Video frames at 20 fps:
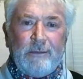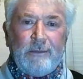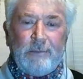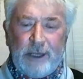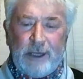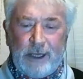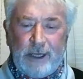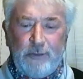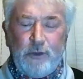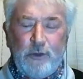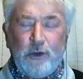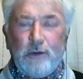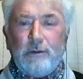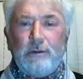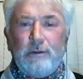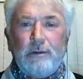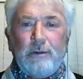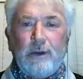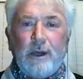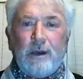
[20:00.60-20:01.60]
But if
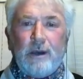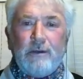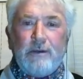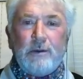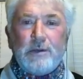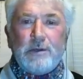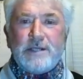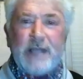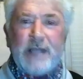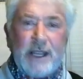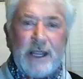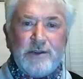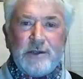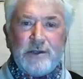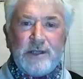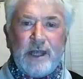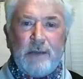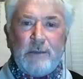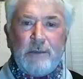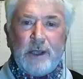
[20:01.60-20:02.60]
there was an
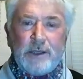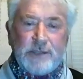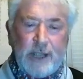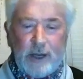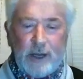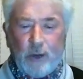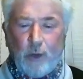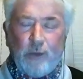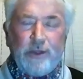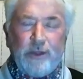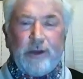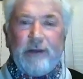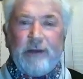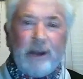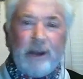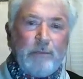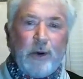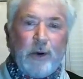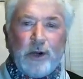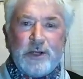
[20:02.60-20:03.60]
engine damage and all the
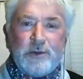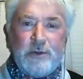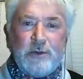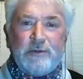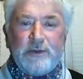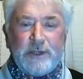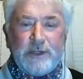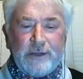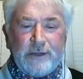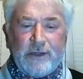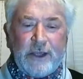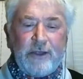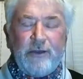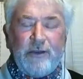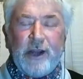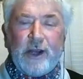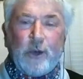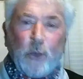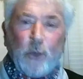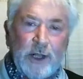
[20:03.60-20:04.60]
correct parts were fitted, the
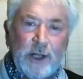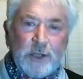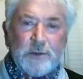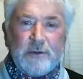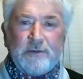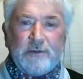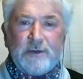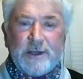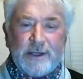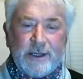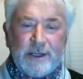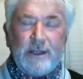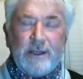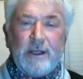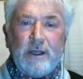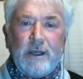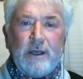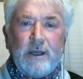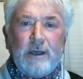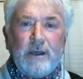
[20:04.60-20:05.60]
correct oils were
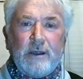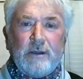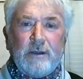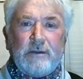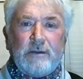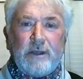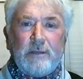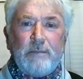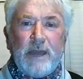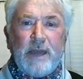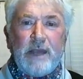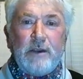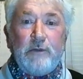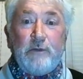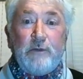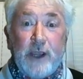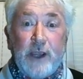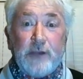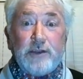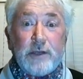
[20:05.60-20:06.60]
fitted, the
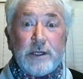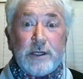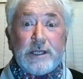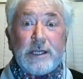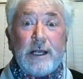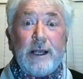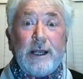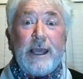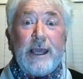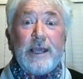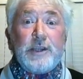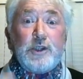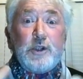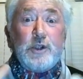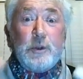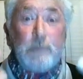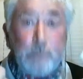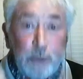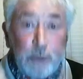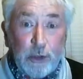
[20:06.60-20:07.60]
manufacturer still has
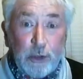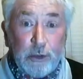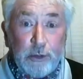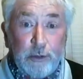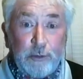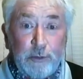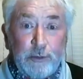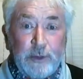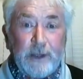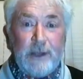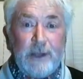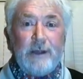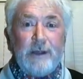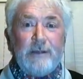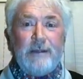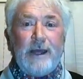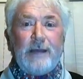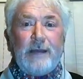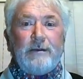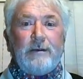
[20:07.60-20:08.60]
to prove
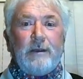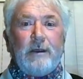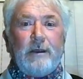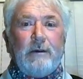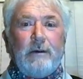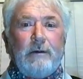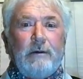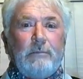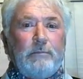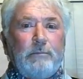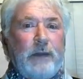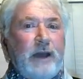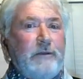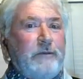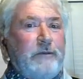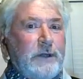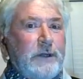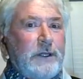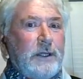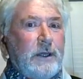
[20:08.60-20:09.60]
that by
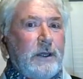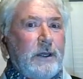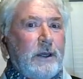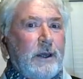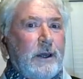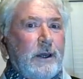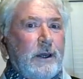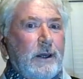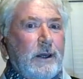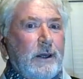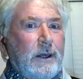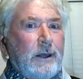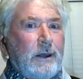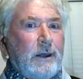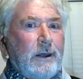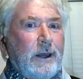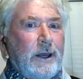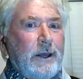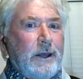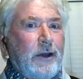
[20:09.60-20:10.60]
fitting
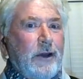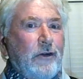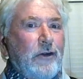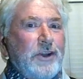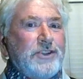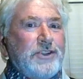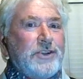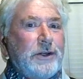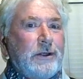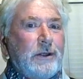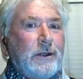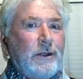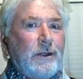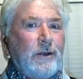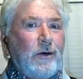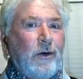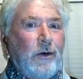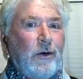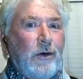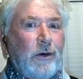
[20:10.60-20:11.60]
an
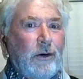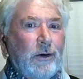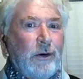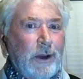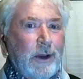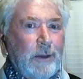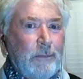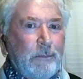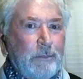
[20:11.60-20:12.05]
original or